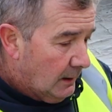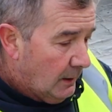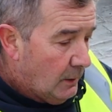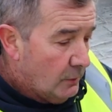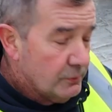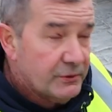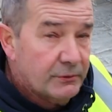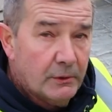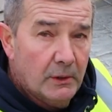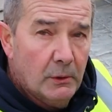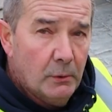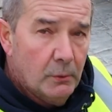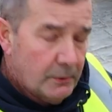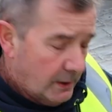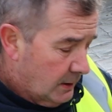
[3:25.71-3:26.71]
Holes
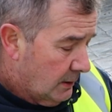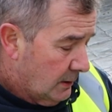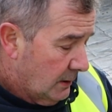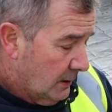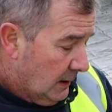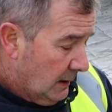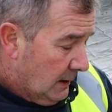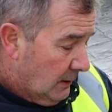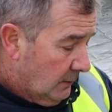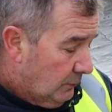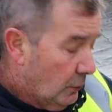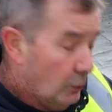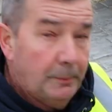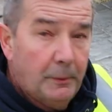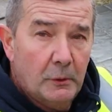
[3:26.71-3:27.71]
drilled,
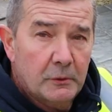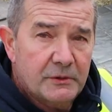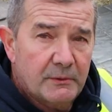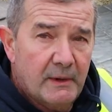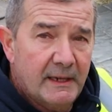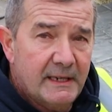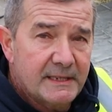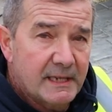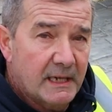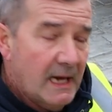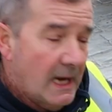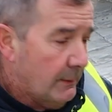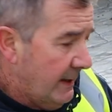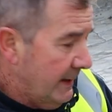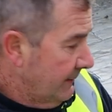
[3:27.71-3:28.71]
raw plugs ready to
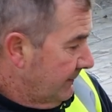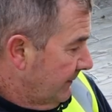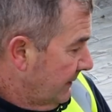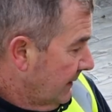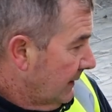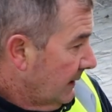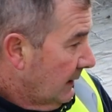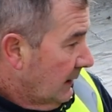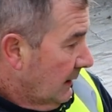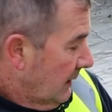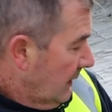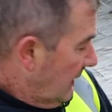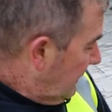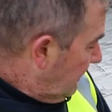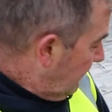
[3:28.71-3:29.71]
go in.
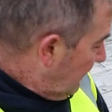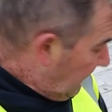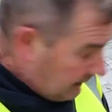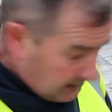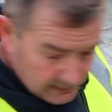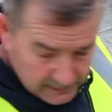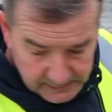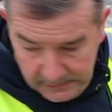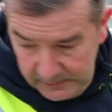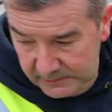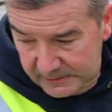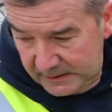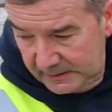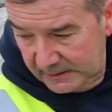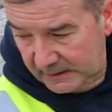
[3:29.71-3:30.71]
I quite like
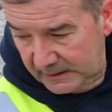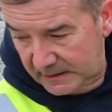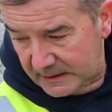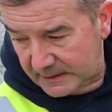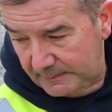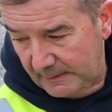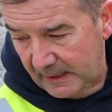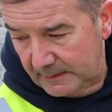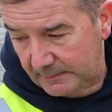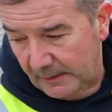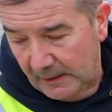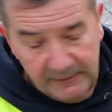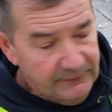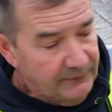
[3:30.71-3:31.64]
using these made by